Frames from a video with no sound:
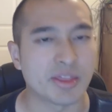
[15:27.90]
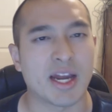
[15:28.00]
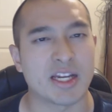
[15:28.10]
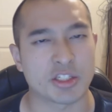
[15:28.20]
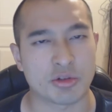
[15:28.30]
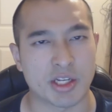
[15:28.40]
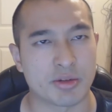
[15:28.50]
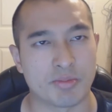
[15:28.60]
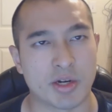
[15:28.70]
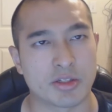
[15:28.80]
not as
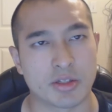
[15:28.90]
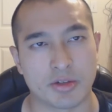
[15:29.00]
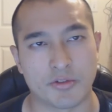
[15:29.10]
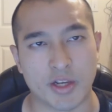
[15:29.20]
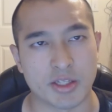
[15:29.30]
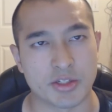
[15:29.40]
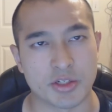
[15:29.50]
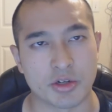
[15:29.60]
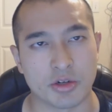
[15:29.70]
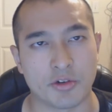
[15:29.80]
great compared to Fate
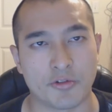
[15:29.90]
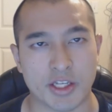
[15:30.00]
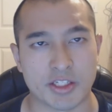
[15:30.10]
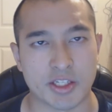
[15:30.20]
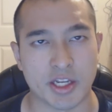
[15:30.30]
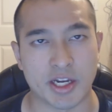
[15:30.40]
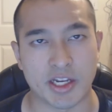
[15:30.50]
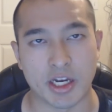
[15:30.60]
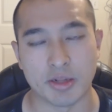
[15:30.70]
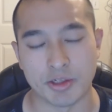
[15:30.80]
Zero, Fate Stay
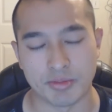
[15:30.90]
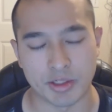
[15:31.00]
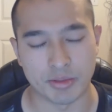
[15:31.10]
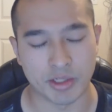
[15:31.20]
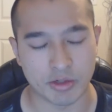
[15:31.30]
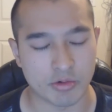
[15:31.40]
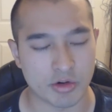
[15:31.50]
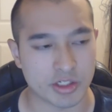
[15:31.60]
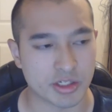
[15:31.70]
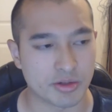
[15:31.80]
Night, Unlimited Blade
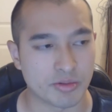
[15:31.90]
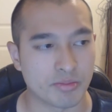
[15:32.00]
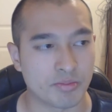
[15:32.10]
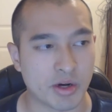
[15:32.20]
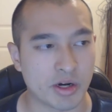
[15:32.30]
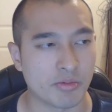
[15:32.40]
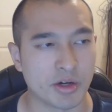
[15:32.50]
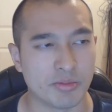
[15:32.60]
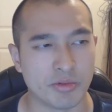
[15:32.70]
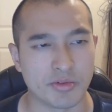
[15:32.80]
Works, and Part
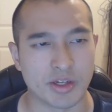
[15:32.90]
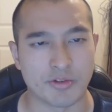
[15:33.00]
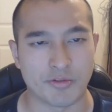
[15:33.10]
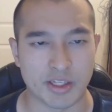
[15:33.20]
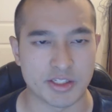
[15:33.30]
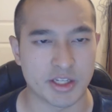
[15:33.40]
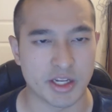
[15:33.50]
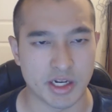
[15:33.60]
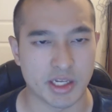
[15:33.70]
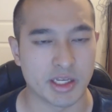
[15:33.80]
1 movie of Fate
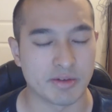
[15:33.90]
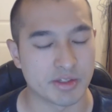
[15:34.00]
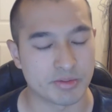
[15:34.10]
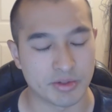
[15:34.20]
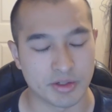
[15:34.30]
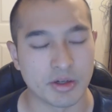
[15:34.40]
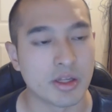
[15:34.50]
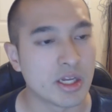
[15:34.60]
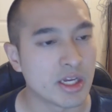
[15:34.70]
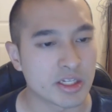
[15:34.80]
Stay Night, Heaven's
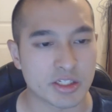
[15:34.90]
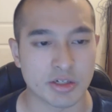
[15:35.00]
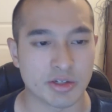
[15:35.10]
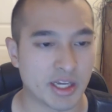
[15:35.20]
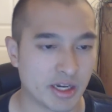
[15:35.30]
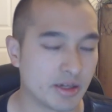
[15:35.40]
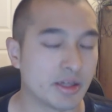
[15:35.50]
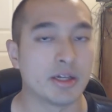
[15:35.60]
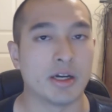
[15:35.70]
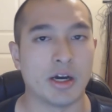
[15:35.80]
Feel. So, yeah.
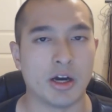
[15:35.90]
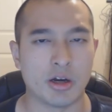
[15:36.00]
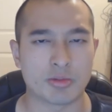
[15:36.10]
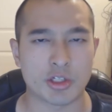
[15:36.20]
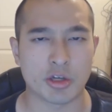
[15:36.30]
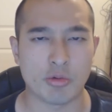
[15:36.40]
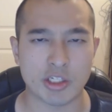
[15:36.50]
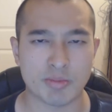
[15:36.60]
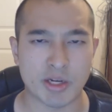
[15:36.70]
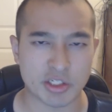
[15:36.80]
So
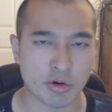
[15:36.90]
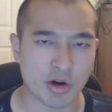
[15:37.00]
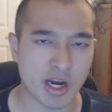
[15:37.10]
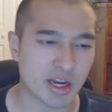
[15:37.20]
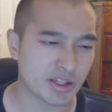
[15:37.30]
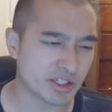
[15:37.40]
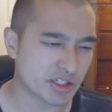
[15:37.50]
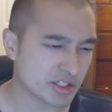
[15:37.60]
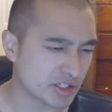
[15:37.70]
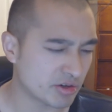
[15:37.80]
what's my score out of
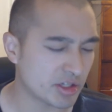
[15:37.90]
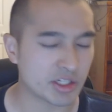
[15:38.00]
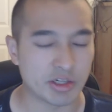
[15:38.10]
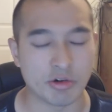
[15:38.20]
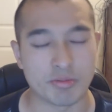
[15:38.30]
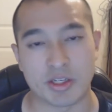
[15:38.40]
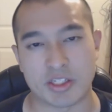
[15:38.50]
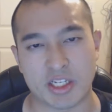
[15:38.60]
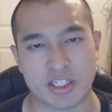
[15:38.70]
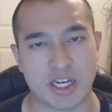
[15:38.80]
this series? It will be
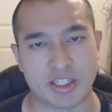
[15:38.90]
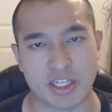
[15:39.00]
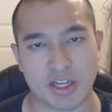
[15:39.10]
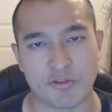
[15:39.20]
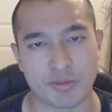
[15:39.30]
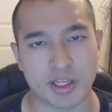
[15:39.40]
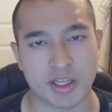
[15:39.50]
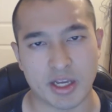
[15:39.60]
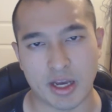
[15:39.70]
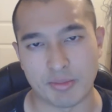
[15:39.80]
a 6 out of 10 for
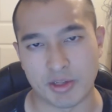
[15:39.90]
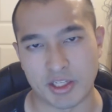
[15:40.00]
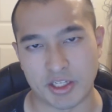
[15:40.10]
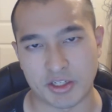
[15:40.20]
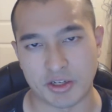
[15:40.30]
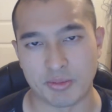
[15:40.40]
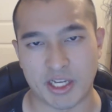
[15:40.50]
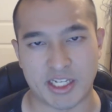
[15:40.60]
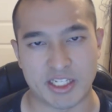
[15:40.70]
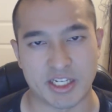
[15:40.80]
me. I mean,
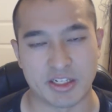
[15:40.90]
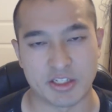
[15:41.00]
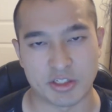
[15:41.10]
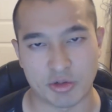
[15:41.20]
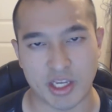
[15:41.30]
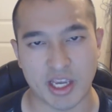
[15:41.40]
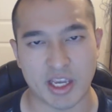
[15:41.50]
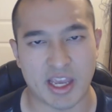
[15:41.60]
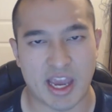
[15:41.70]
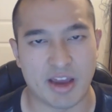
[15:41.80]
like I said, it's
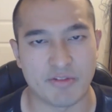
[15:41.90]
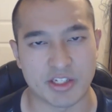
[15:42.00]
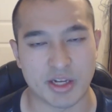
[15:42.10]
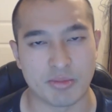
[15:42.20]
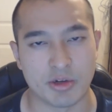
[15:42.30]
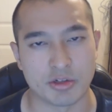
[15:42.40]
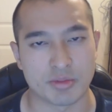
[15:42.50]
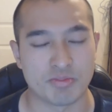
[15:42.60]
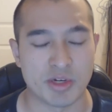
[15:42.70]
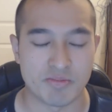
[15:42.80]
okay, average at
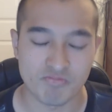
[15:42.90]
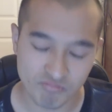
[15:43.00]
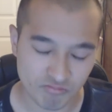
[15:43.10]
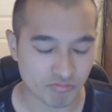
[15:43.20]
most, but